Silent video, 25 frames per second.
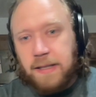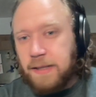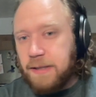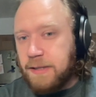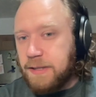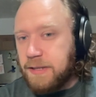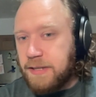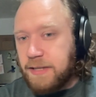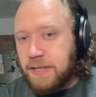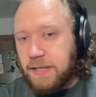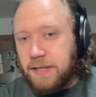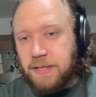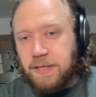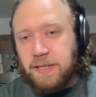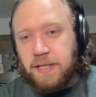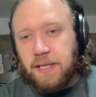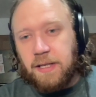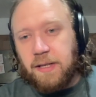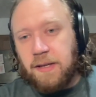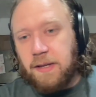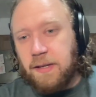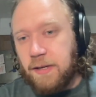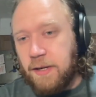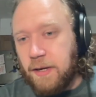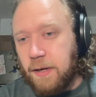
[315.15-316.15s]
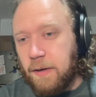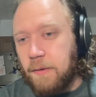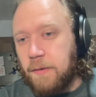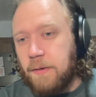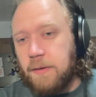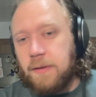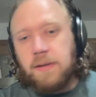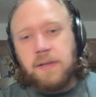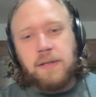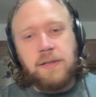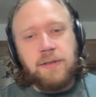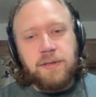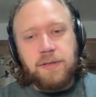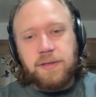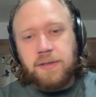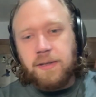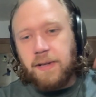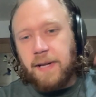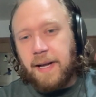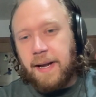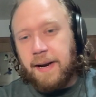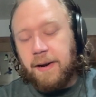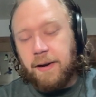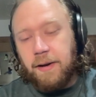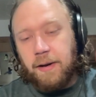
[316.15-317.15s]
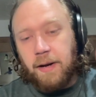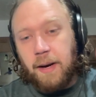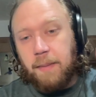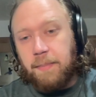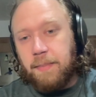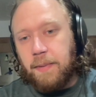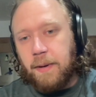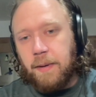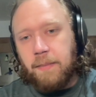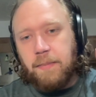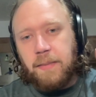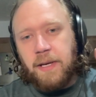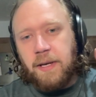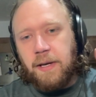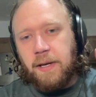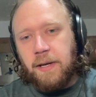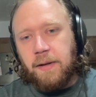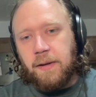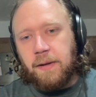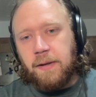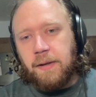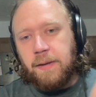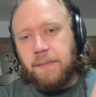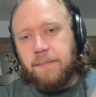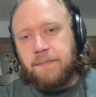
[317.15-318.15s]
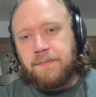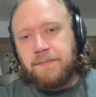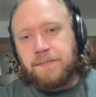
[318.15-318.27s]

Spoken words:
16th note and just let it up immediately